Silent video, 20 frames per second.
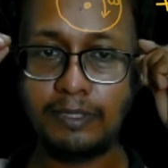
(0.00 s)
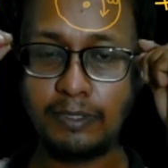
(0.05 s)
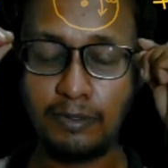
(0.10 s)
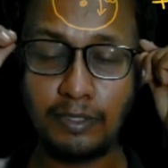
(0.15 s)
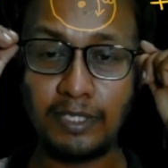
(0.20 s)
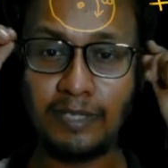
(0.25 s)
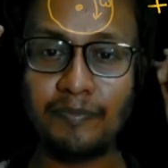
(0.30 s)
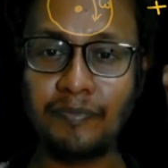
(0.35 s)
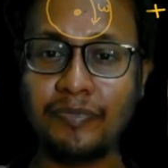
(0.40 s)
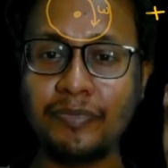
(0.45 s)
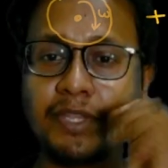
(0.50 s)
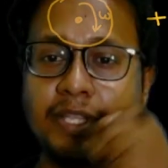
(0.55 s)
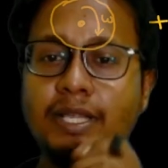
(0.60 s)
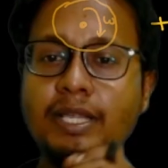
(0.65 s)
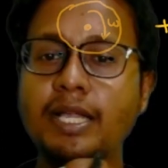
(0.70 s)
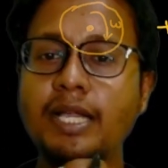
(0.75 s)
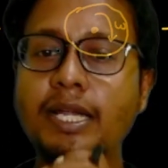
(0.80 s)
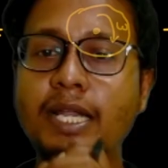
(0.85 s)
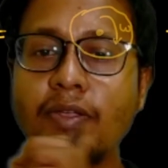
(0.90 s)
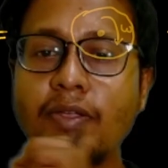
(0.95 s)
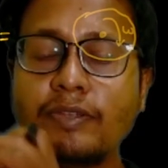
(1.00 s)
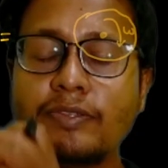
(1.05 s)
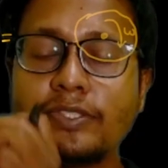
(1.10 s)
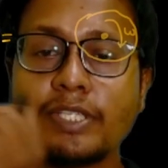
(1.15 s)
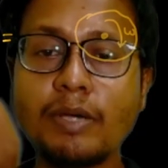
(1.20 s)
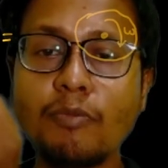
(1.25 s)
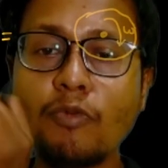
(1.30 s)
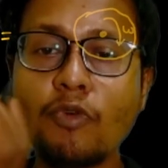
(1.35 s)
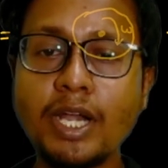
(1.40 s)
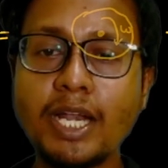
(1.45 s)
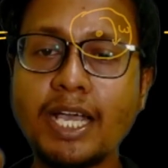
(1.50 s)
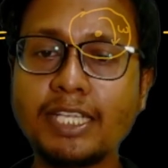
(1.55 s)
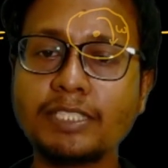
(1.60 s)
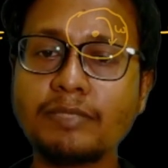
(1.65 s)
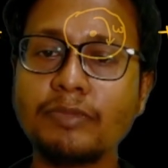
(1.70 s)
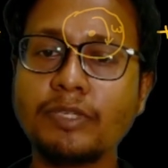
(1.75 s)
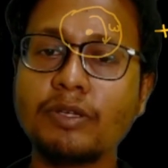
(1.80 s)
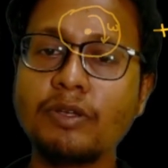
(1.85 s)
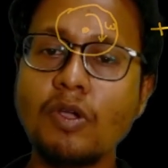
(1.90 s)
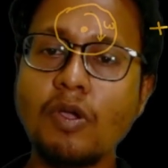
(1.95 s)
Okay. Now, if someone asks
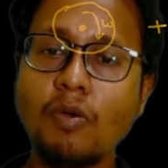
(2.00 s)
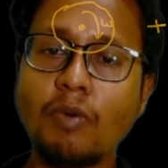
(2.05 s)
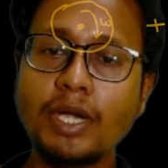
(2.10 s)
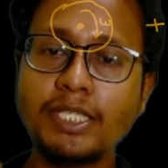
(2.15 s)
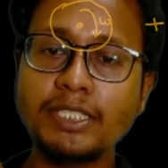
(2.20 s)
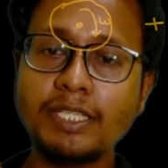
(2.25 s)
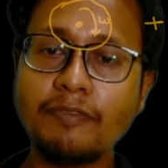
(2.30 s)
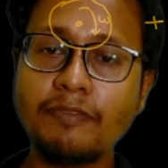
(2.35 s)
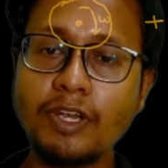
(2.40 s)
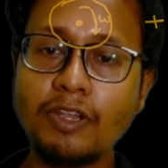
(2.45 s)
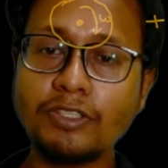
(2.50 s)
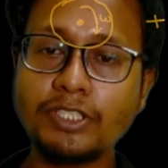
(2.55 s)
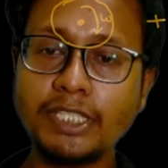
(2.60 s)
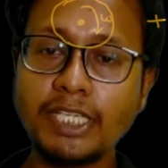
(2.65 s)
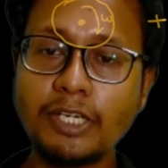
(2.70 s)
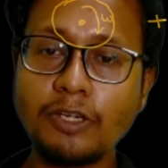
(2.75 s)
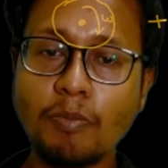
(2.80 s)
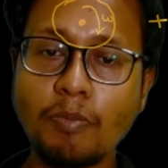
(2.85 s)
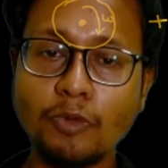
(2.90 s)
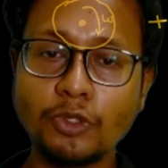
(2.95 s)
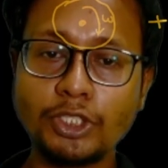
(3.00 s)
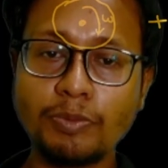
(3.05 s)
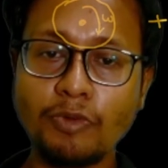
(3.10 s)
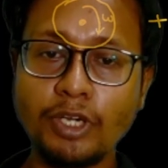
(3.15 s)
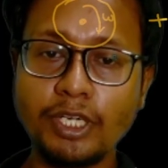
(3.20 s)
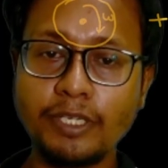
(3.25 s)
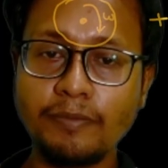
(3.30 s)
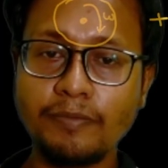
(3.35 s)
me what is the velocity at topmost point,